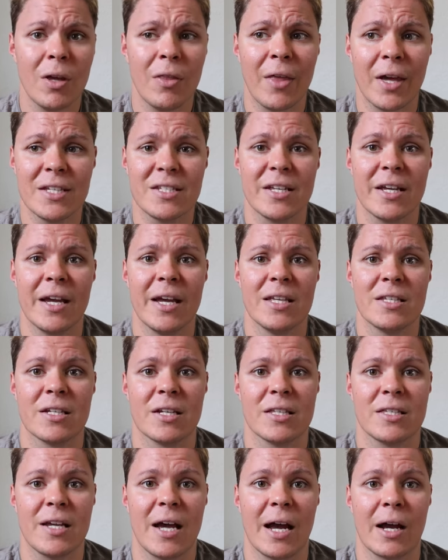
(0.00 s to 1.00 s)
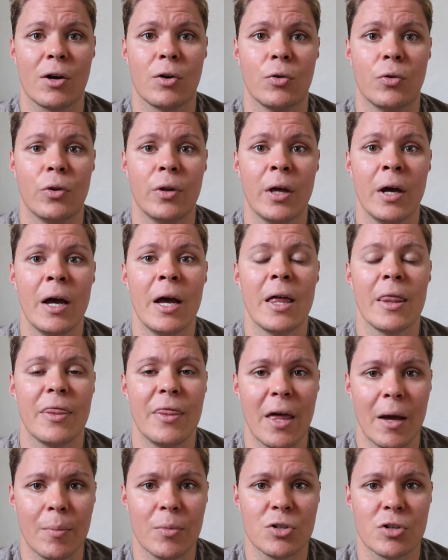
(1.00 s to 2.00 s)
they see it as an attack on
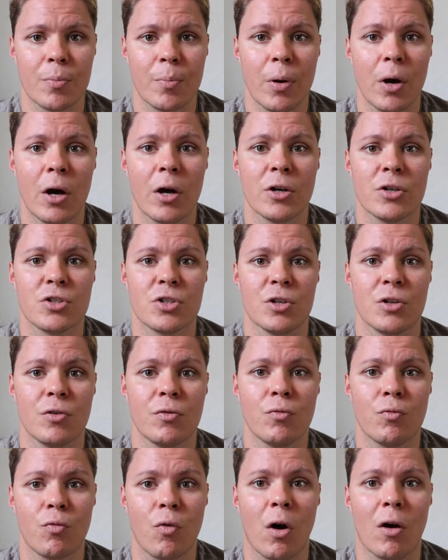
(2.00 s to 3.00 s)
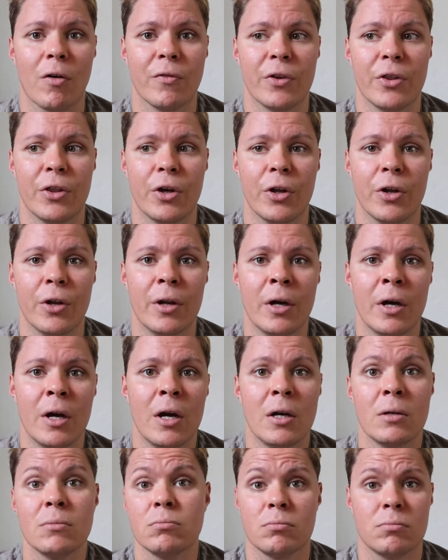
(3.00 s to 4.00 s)
them as a person rather than
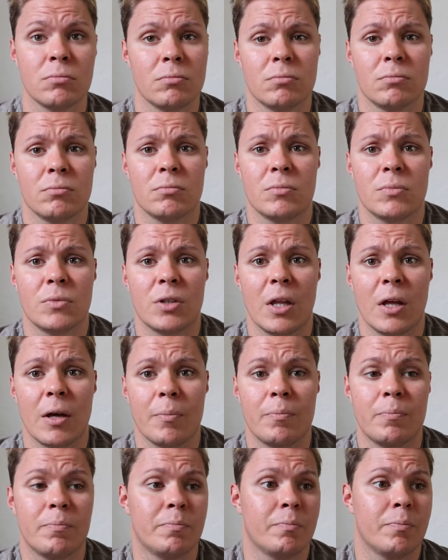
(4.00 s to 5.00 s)
their